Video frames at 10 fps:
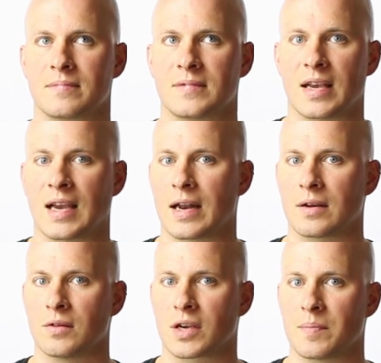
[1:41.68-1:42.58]
they kind
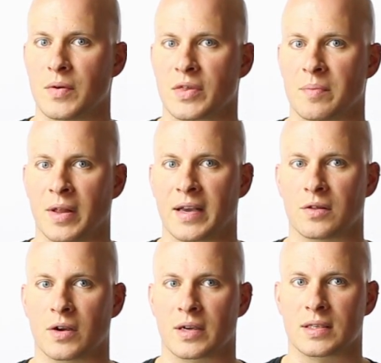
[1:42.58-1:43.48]
of look at me with a blank
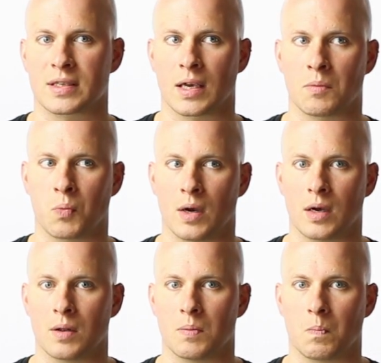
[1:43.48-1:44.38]
look and say,
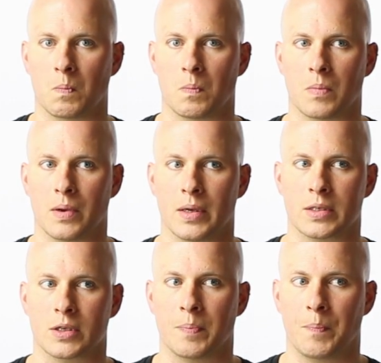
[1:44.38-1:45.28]
well,
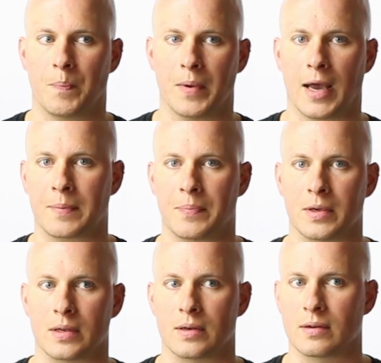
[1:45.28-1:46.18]
it's a
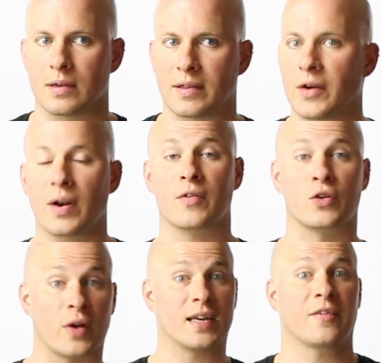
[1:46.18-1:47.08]
backbeat. And they don't have a
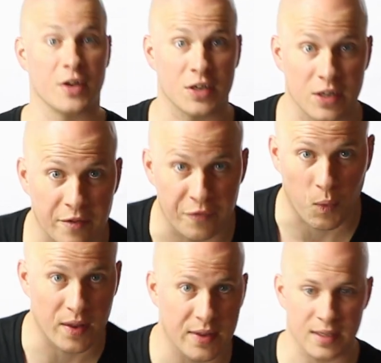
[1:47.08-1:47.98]
great definition of
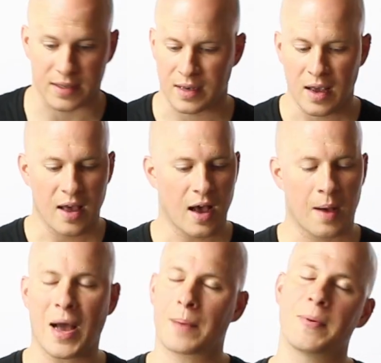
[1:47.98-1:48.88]
what this is.
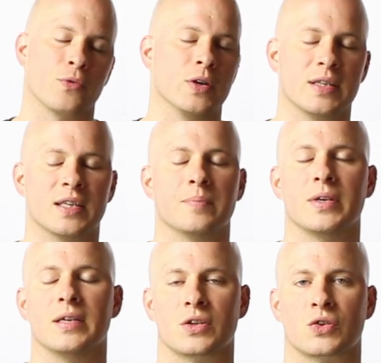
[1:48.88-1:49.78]
A backbeat really
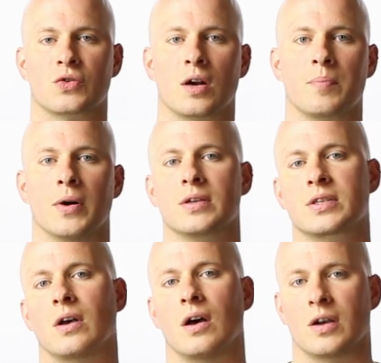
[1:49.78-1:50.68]
simply is a strong
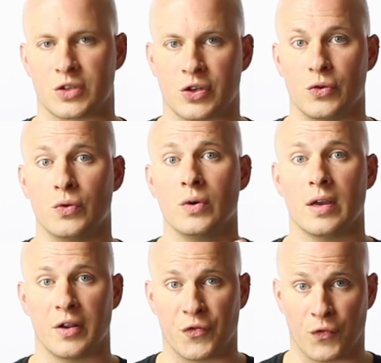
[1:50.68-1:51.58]
pulse on 2
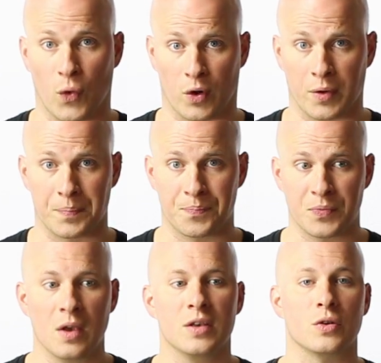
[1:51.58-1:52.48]
and 4.
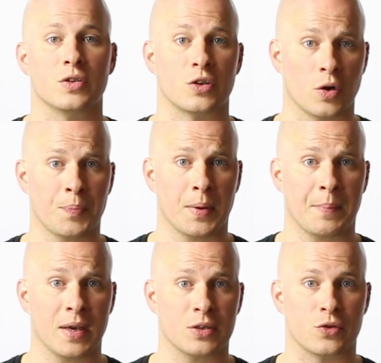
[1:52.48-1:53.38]
So it's a
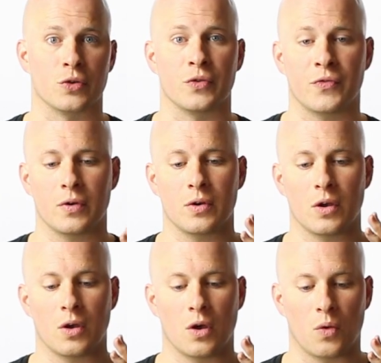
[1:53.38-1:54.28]
triplet-based groove
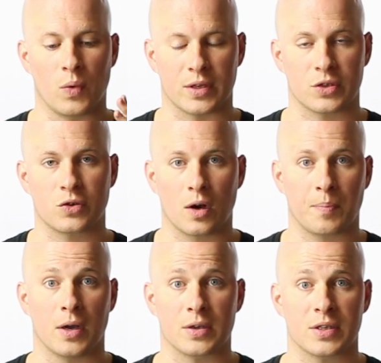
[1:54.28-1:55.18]
with a strong
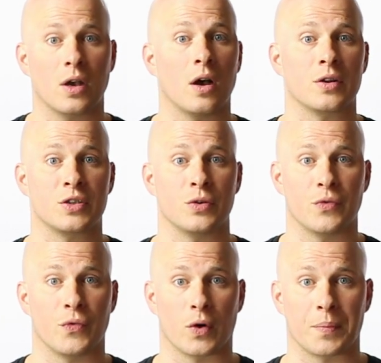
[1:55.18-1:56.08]
pulse on 2
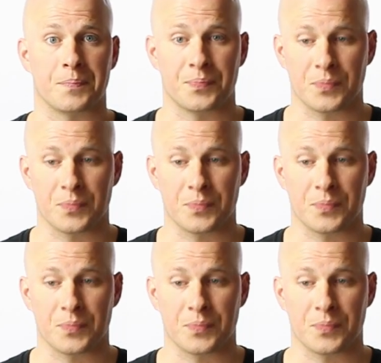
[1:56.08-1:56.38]
and 4.